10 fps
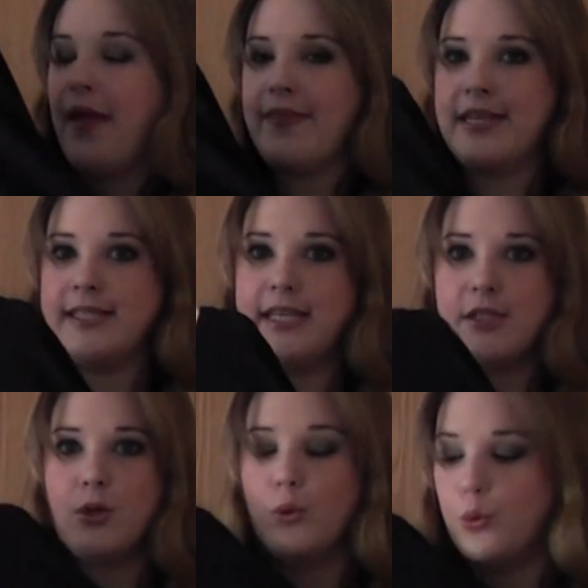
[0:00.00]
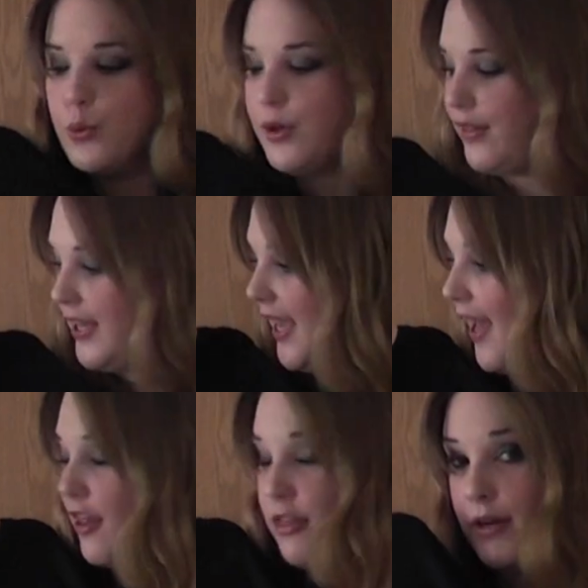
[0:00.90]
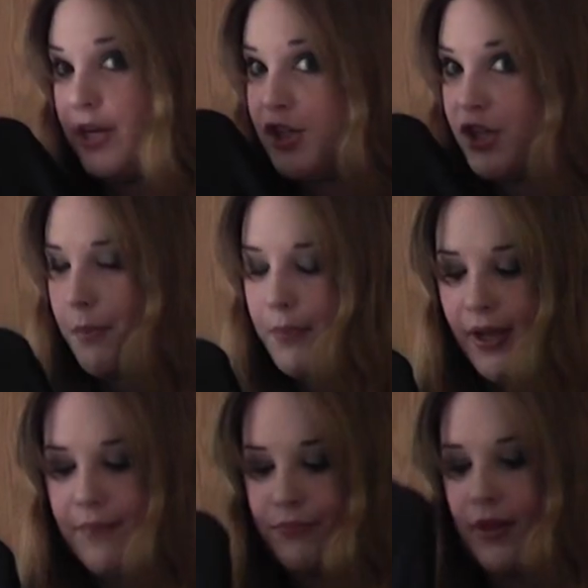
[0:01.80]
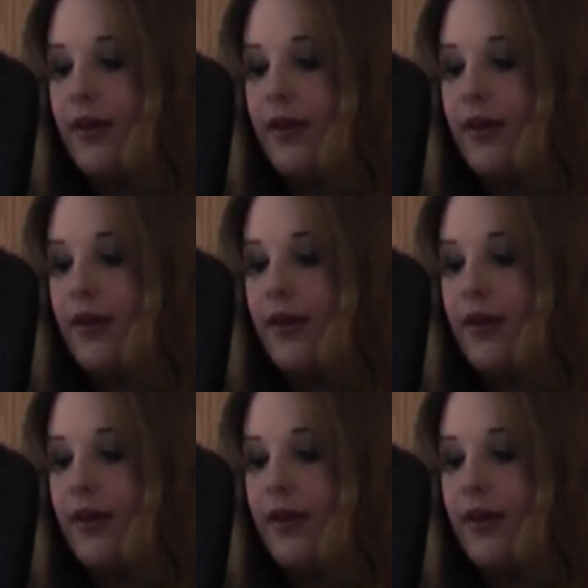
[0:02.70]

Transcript: And this is called the Catherine jumper.